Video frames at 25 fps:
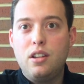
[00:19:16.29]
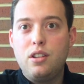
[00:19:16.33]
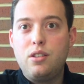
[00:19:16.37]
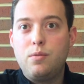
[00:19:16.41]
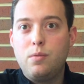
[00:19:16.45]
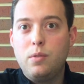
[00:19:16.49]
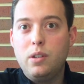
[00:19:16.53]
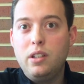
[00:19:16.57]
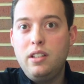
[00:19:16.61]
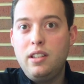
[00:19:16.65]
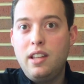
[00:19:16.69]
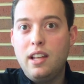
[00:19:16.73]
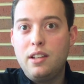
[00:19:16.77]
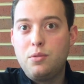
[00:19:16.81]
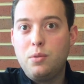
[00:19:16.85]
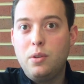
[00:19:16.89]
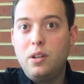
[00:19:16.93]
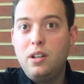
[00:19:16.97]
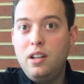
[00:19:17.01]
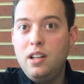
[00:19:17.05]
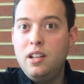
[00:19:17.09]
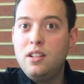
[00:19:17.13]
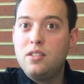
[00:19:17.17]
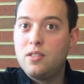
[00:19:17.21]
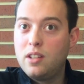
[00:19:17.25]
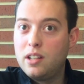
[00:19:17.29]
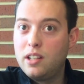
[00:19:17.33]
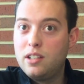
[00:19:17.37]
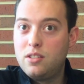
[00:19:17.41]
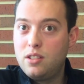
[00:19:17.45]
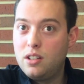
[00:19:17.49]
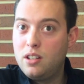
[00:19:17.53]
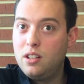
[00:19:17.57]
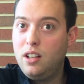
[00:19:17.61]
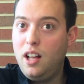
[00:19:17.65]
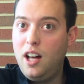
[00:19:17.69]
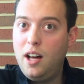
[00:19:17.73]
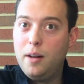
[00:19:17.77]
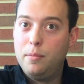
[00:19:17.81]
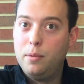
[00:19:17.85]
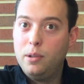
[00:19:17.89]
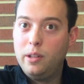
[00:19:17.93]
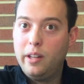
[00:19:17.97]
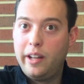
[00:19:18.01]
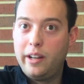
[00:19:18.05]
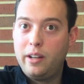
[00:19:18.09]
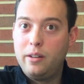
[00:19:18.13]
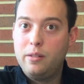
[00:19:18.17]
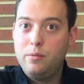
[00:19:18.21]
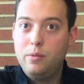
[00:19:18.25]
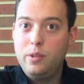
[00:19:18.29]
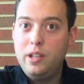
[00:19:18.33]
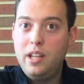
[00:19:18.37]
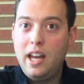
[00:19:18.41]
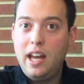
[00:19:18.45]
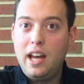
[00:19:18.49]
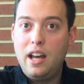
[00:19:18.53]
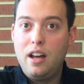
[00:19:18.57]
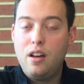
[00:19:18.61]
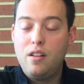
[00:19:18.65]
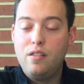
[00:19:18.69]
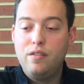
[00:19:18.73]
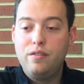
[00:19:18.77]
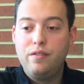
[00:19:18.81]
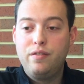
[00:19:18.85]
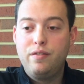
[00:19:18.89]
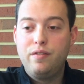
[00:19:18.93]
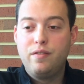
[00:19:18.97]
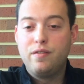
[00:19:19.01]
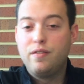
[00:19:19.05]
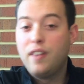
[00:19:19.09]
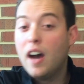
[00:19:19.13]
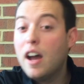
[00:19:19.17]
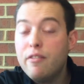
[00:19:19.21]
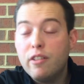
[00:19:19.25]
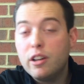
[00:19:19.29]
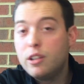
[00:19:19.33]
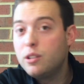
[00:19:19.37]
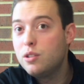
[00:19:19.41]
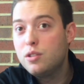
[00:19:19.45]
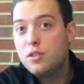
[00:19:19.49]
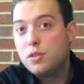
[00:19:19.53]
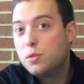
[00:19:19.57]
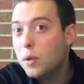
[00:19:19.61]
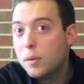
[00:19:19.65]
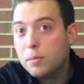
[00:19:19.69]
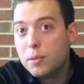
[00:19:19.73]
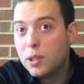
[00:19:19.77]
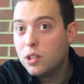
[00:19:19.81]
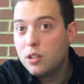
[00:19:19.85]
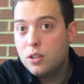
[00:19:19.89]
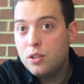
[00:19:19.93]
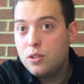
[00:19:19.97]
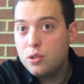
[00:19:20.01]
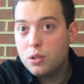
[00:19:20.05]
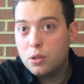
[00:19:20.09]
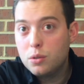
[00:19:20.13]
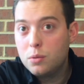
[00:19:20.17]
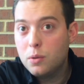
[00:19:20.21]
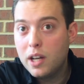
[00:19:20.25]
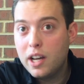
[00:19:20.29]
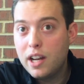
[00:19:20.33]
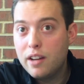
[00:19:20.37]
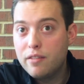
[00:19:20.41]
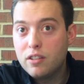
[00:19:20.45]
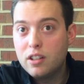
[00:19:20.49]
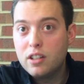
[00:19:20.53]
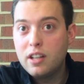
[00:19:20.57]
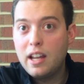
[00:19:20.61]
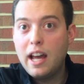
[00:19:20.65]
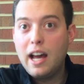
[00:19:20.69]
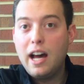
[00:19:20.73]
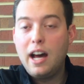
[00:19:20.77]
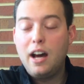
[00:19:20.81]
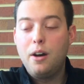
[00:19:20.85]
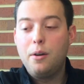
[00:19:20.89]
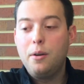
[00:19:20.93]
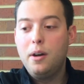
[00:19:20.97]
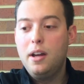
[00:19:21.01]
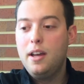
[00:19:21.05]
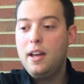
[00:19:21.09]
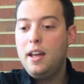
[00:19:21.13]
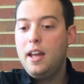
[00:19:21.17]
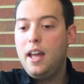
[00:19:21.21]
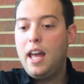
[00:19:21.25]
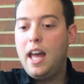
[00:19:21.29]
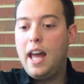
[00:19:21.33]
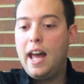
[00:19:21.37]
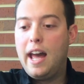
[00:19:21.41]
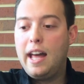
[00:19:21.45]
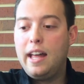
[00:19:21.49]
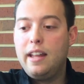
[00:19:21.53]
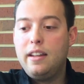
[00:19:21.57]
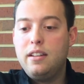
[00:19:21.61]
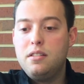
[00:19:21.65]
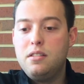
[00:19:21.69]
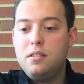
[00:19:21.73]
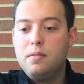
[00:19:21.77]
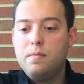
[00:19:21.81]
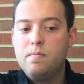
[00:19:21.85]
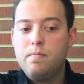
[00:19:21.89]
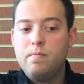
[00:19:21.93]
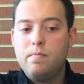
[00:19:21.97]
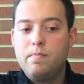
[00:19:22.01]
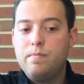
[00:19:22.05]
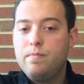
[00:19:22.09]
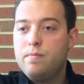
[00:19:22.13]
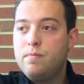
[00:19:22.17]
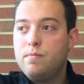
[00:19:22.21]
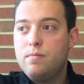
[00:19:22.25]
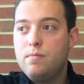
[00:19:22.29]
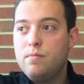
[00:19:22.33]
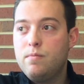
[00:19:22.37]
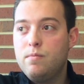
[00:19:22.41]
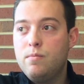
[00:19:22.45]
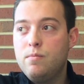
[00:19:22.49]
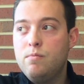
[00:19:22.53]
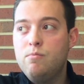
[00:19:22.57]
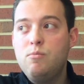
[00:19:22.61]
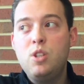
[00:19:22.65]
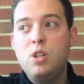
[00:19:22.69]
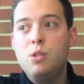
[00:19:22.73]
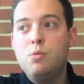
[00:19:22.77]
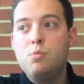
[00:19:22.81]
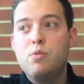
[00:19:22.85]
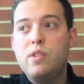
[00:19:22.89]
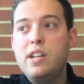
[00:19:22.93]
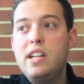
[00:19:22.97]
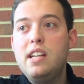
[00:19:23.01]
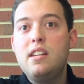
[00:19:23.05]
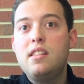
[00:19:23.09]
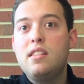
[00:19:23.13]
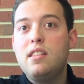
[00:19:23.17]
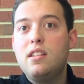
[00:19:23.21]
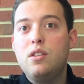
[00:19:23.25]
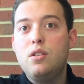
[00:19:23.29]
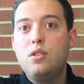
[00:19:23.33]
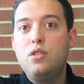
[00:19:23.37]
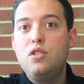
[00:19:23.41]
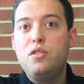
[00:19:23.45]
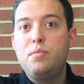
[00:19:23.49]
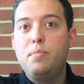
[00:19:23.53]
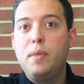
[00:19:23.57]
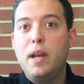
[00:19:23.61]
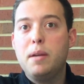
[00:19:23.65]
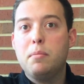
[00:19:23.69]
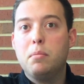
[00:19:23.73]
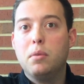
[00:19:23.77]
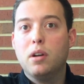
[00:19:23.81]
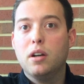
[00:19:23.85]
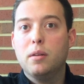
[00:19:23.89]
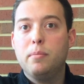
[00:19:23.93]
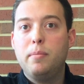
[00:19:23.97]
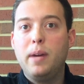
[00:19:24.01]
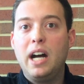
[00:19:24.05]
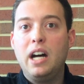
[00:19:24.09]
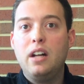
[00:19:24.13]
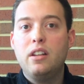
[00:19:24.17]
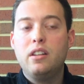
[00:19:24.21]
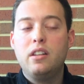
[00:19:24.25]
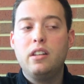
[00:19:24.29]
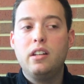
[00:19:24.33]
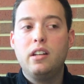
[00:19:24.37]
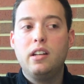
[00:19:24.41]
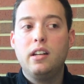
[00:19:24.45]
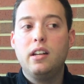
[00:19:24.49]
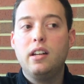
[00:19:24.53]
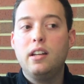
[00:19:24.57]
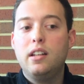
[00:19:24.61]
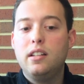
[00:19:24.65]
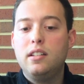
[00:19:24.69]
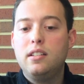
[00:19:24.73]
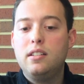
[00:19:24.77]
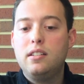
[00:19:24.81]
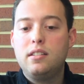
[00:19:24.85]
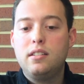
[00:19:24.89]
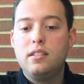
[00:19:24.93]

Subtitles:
really, that's what it is. It's a club. We have 500 swimmers or whatever now, and you read in the newspaper about the